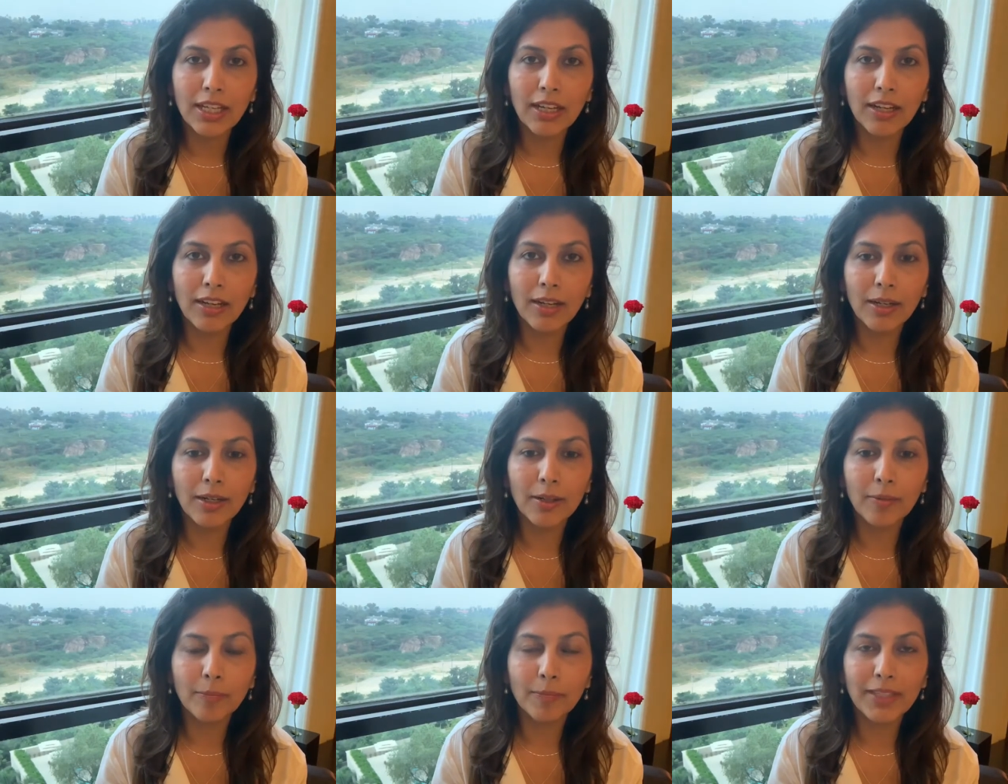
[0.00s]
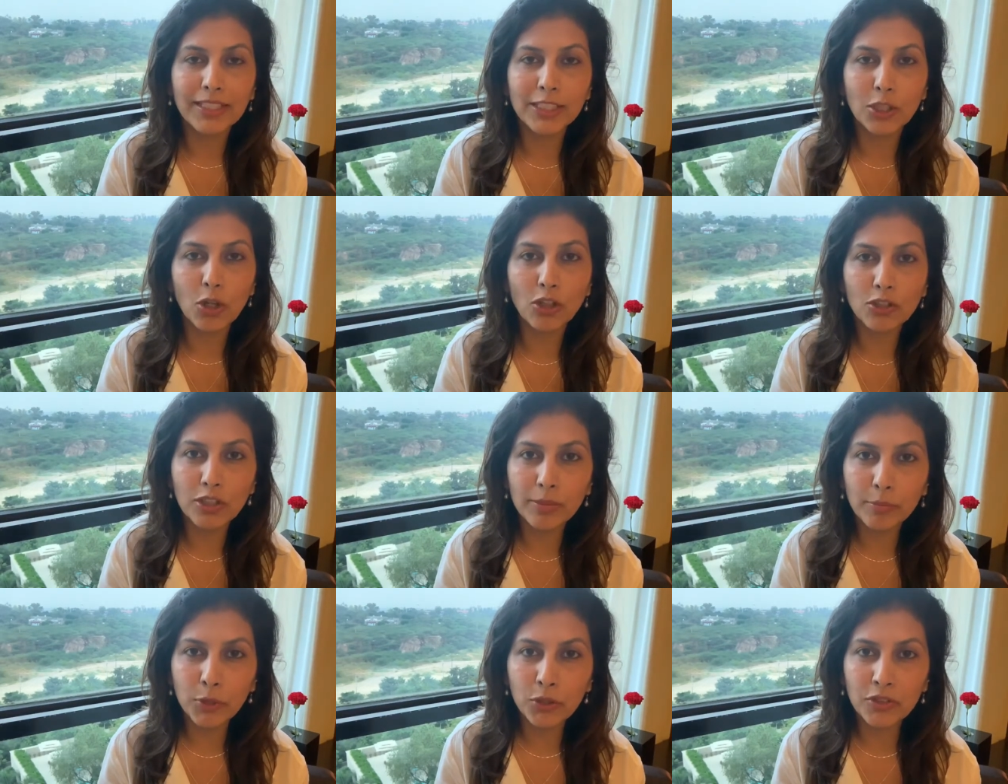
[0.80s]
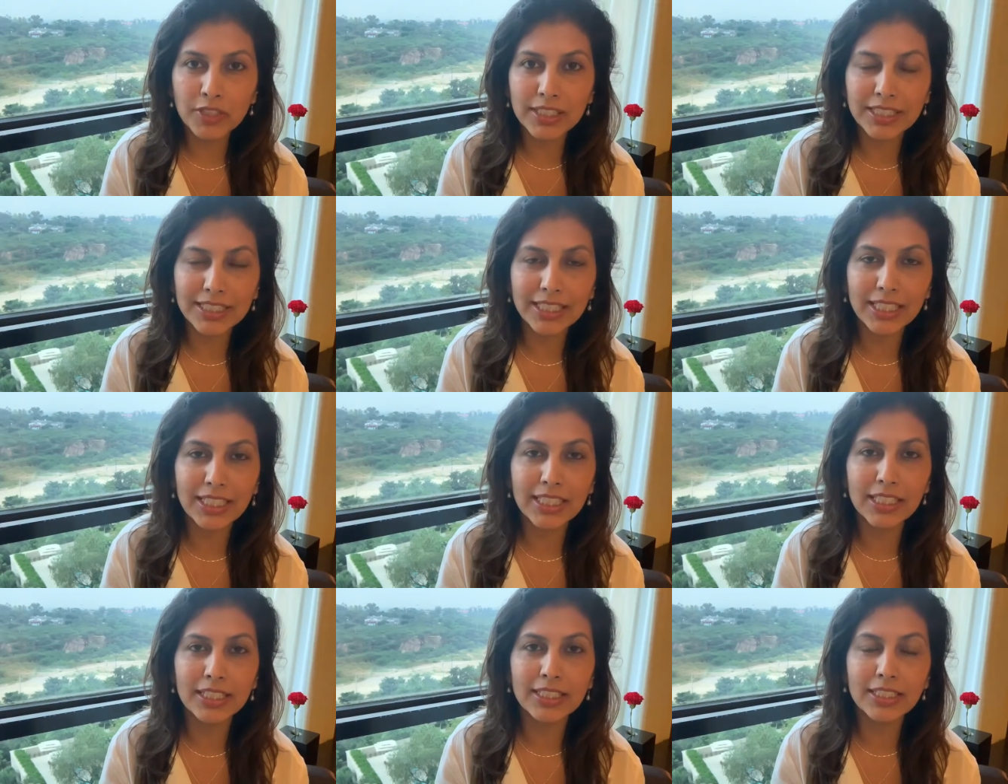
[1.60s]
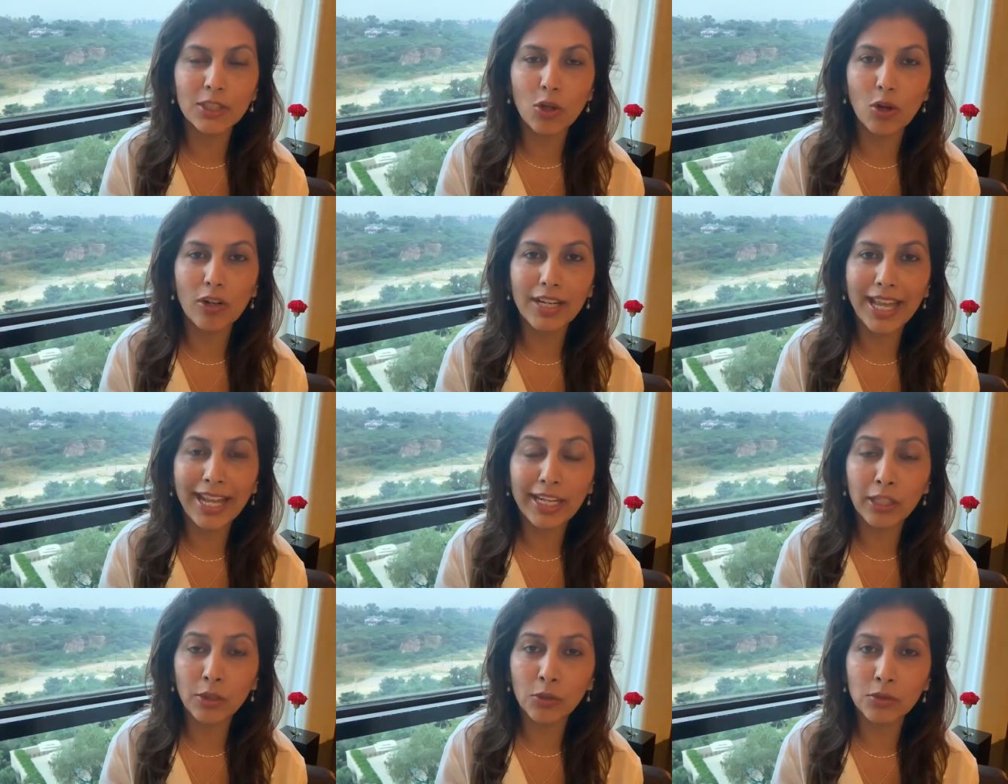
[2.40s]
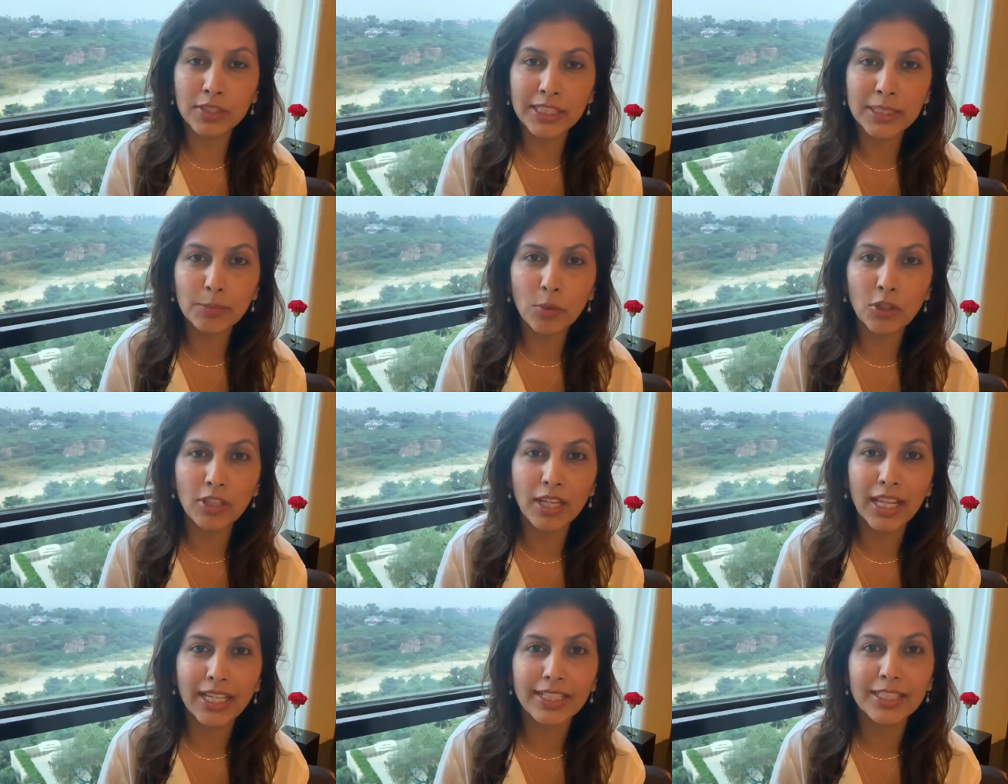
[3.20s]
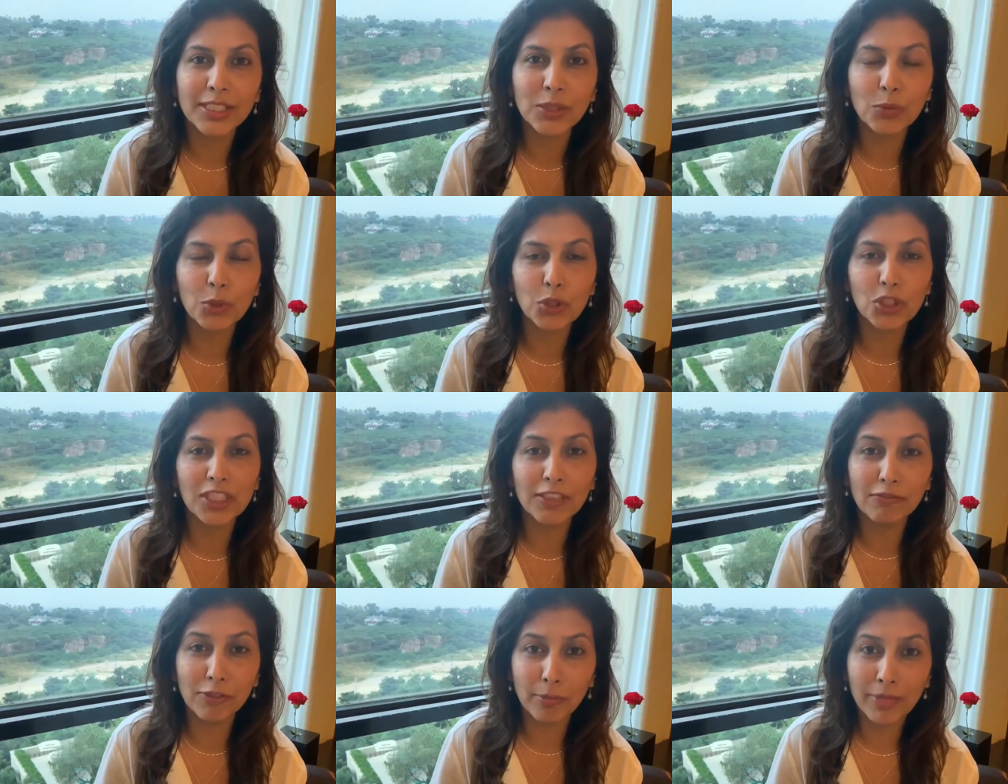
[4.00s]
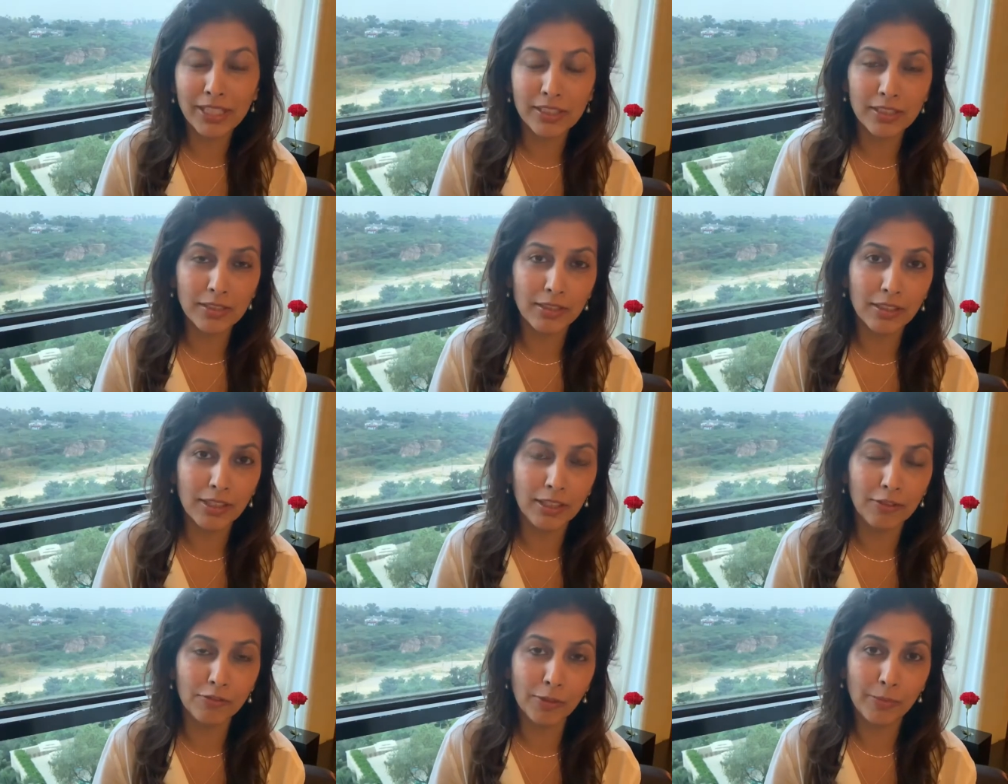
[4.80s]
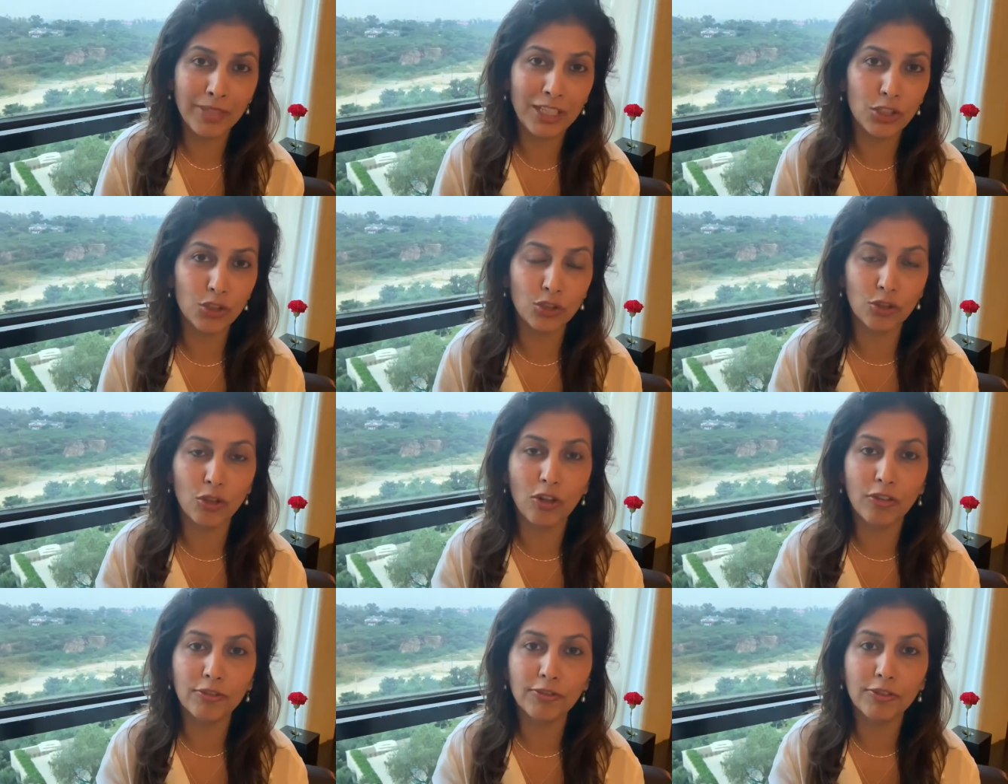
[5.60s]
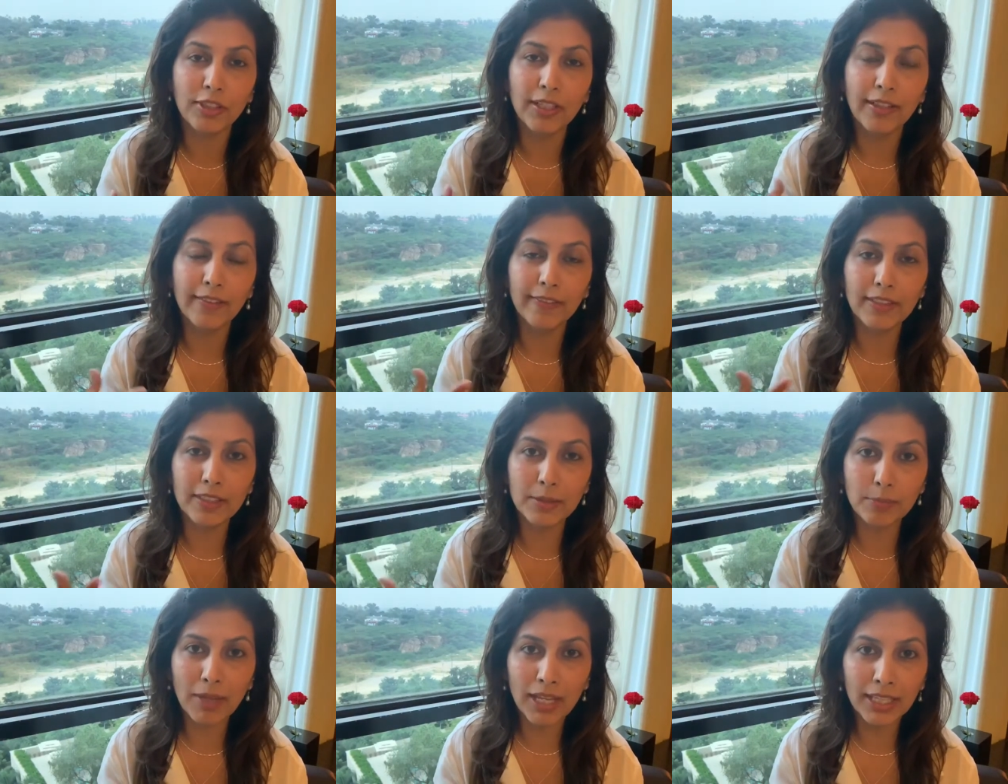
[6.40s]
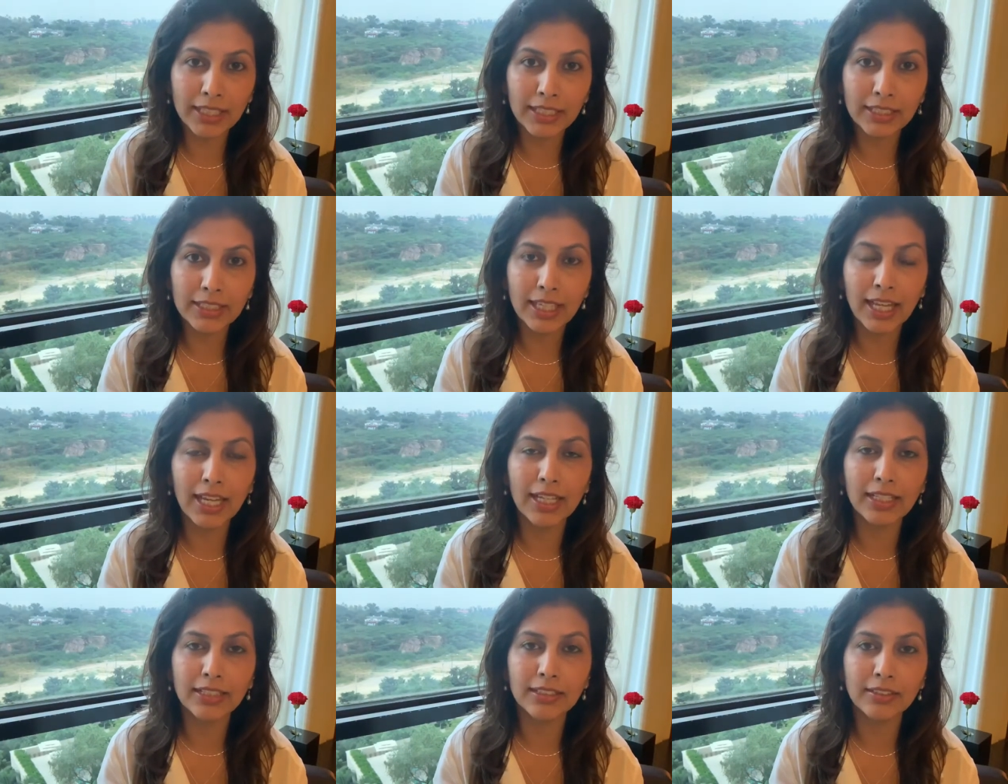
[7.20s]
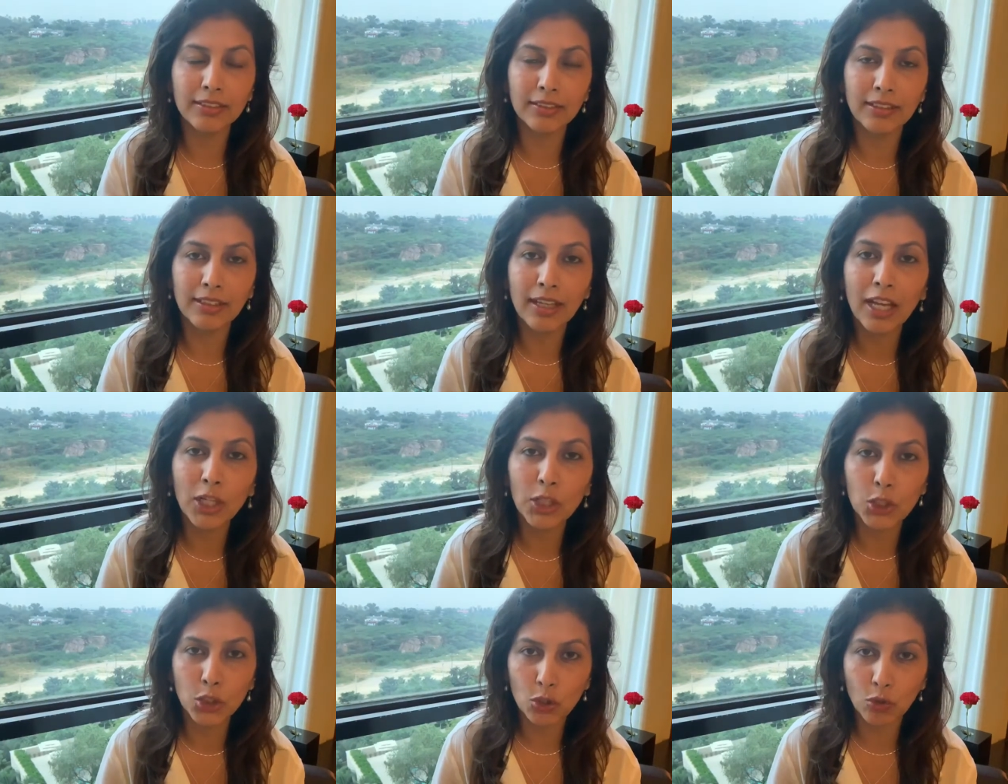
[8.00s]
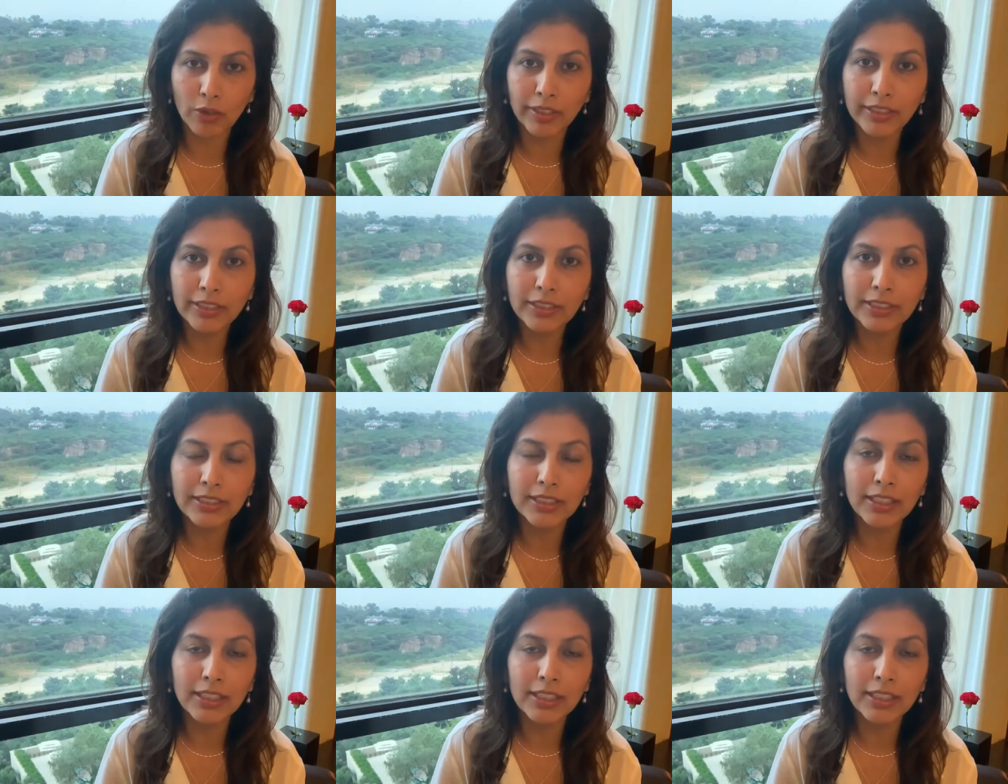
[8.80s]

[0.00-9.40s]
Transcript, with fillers: Um, it's an autoimmune disease called ankylosing spondylitis, which is inflammation of the spine and uh, large joints